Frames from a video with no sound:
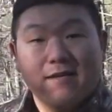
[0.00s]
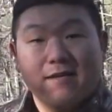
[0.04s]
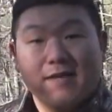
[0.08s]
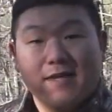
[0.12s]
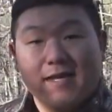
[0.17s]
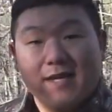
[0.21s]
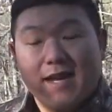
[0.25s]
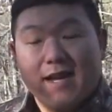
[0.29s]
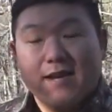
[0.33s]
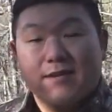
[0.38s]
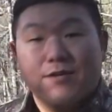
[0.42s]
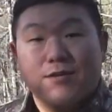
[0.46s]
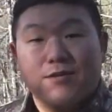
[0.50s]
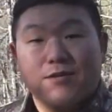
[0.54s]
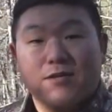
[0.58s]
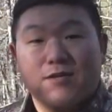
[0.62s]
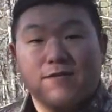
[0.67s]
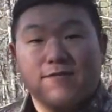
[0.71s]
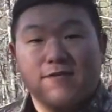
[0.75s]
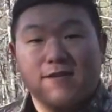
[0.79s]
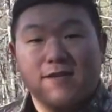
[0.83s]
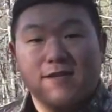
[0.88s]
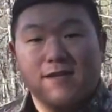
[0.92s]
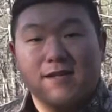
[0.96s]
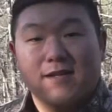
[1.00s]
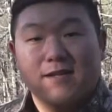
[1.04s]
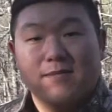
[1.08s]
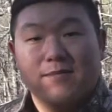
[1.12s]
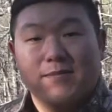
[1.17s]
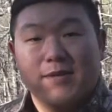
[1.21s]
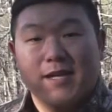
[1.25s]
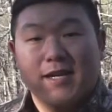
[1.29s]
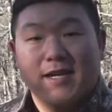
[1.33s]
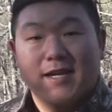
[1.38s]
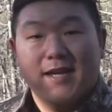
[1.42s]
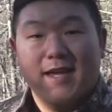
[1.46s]
in the outdoors for a little
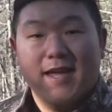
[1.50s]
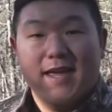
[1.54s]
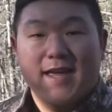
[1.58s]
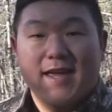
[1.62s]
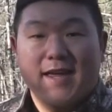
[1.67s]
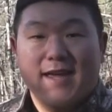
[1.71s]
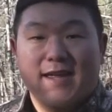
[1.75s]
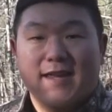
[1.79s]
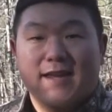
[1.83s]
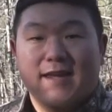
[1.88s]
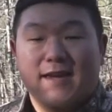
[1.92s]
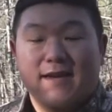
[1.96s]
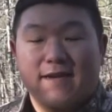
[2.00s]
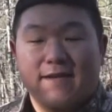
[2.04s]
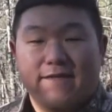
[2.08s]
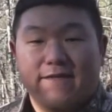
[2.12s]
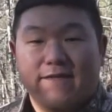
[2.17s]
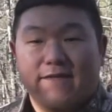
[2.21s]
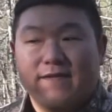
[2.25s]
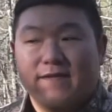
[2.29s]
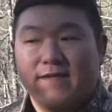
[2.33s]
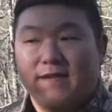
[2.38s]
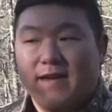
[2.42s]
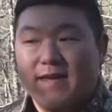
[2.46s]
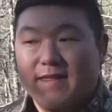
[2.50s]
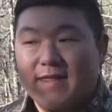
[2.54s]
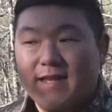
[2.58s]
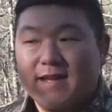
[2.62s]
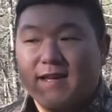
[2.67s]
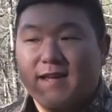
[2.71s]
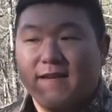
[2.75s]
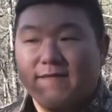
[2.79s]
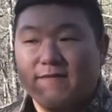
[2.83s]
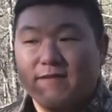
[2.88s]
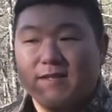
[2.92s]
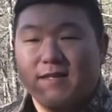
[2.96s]
bit, and I think
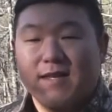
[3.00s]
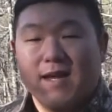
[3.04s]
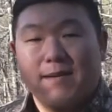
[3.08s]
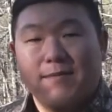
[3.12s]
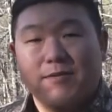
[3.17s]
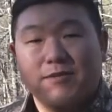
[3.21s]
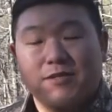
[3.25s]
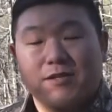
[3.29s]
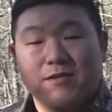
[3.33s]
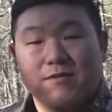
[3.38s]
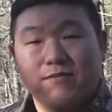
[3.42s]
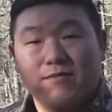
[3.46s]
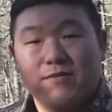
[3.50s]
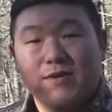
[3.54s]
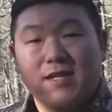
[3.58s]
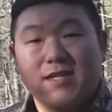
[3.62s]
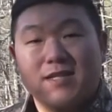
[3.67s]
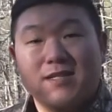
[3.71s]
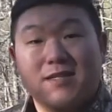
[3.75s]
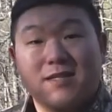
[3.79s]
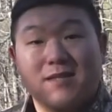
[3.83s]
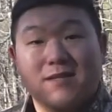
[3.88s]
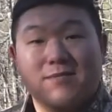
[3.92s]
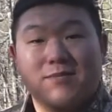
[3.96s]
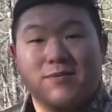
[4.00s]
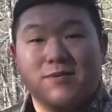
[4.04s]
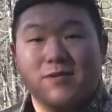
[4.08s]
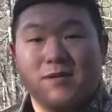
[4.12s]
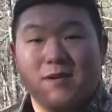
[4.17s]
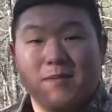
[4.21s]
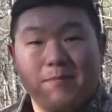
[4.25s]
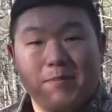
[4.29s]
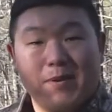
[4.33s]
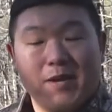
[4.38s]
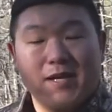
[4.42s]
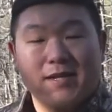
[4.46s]
I've established a reasonable
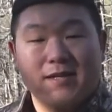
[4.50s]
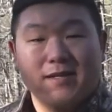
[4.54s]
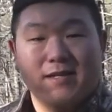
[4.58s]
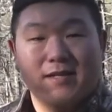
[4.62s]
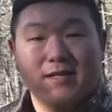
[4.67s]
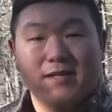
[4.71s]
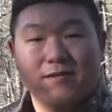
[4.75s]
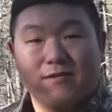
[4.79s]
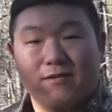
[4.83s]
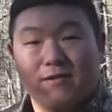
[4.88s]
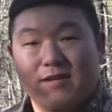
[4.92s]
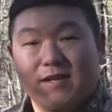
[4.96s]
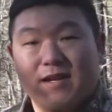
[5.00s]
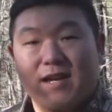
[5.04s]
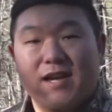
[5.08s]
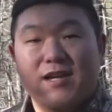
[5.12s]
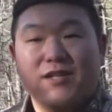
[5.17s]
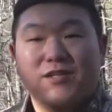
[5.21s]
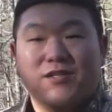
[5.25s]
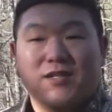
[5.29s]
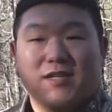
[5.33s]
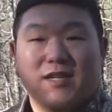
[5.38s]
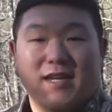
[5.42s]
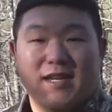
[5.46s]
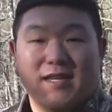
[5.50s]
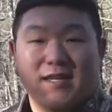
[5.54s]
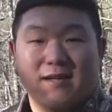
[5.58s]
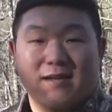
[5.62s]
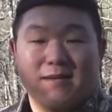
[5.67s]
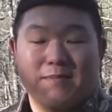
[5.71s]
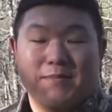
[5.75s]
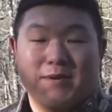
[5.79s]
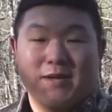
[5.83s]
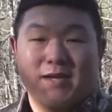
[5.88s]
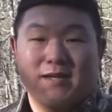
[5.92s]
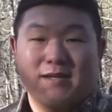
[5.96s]
opinion or an educated
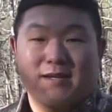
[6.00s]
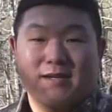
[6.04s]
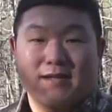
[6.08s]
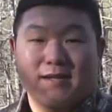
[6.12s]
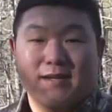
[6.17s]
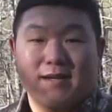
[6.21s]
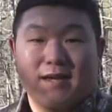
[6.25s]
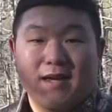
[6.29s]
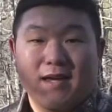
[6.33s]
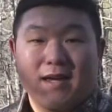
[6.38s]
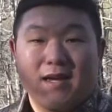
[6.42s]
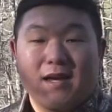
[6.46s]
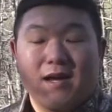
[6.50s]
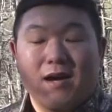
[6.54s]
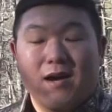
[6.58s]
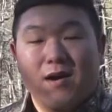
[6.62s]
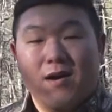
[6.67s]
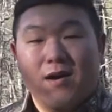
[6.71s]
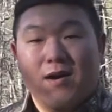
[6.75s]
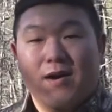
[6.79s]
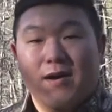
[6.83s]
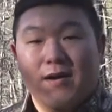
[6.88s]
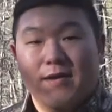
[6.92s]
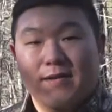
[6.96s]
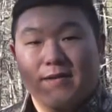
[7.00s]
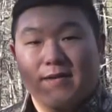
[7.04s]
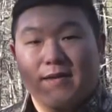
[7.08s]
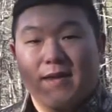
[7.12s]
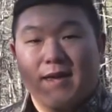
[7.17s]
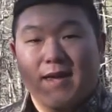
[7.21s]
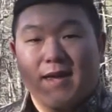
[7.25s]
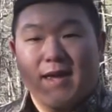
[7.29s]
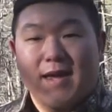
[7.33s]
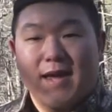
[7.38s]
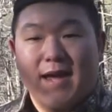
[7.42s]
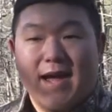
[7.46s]
opinion on
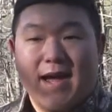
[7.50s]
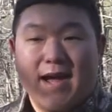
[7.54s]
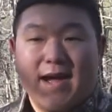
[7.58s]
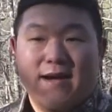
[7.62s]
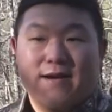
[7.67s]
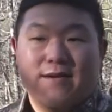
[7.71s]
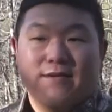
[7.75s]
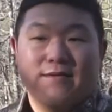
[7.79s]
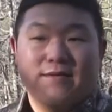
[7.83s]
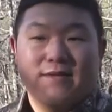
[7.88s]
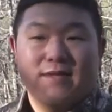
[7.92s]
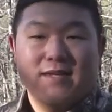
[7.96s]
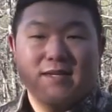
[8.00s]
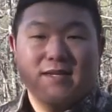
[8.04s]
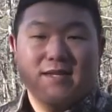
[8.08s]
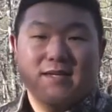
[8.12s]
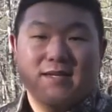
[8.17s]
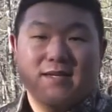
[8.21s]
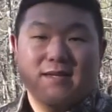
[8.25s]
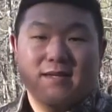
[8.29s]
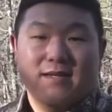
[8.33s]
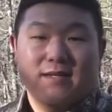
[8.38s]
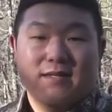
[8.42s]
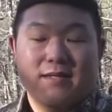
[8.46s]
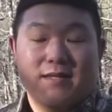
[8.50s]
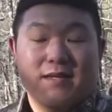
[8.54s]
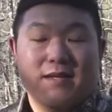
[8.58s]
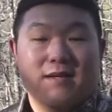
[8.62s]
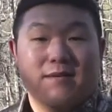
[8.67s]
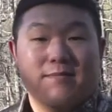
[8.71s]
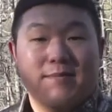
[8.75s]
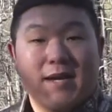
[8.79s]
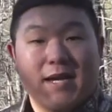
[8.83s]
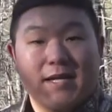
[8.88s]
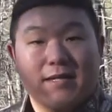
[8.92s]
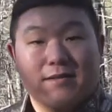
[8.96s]
how the
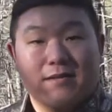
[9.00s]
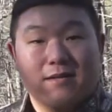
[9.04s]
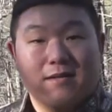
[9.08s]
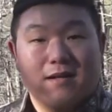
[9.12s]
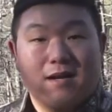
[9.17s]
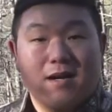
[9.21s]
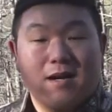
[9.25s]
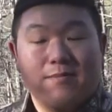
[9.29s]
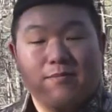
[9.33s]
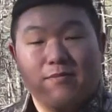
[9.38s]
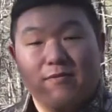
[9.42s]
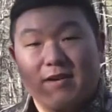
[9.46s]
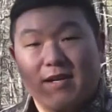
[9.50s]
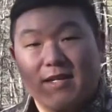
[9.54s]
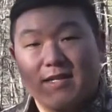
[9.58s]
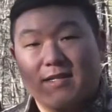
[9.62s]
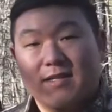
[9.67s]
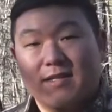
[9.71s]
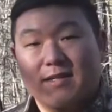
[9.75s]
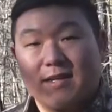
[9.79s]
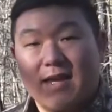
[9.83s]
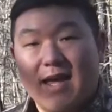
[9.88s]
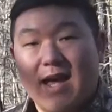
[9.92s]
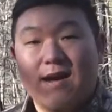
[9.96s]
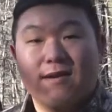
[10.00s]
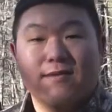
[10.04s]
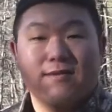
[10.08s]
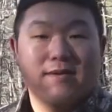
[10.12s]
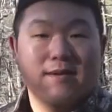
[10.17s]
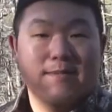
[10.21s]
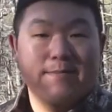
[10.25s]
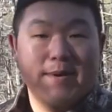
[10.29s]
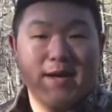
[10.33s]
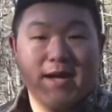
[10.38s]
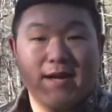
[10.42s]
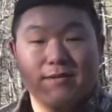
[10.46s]
Steelmaster operates out and
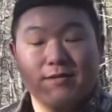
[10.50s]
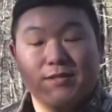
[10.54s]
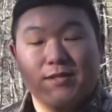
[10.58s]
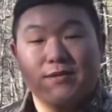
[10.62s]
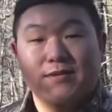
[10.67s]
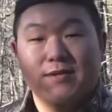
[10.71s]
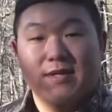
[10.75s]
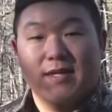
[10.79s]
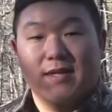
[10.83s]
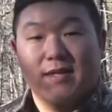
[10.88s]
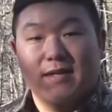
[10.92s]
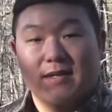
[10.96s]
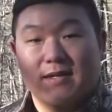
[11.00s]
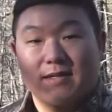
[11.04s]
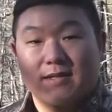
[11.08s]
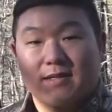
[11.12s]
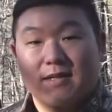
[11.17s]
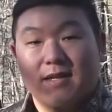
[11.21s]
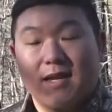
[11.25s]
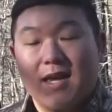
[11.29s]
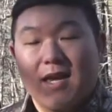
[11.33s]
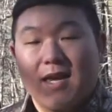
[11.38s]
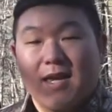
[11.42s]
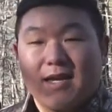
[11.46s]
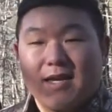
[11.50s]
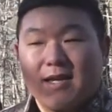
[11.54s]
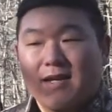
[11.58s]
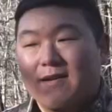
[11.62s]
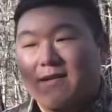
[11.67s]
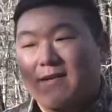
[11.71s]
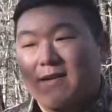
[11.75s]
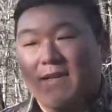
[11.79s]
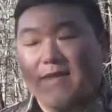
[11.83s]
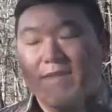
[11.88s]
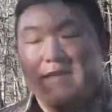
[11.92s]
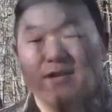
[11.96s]
about doing things. You know,
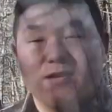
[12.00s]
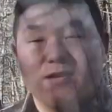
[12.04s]
nothing